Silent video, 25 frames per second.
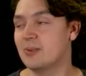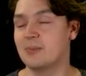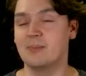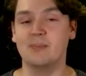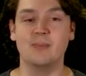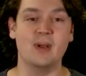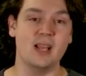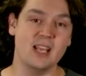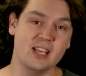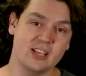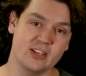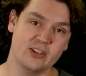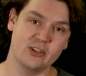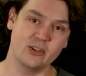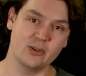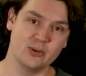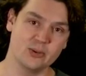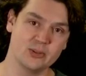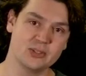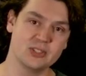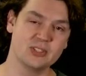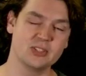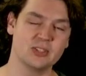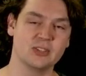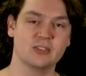make
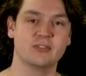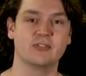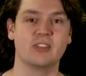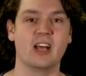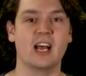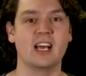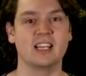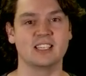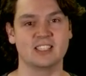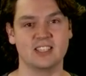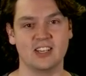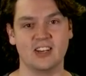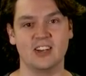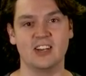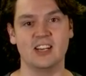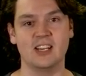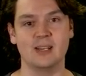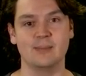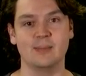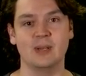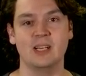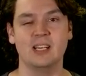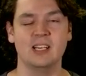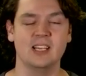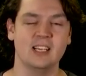use of that time.